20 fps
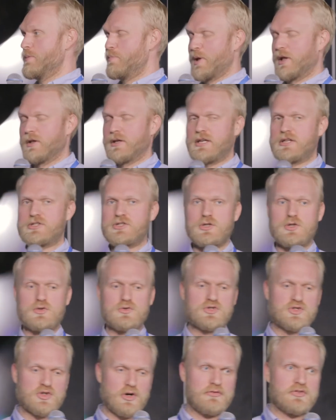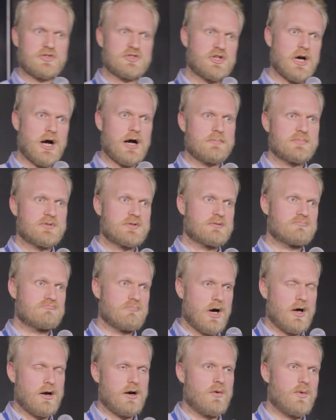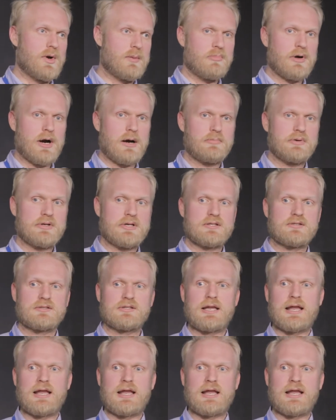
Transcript: ability to surface jobs on our web properties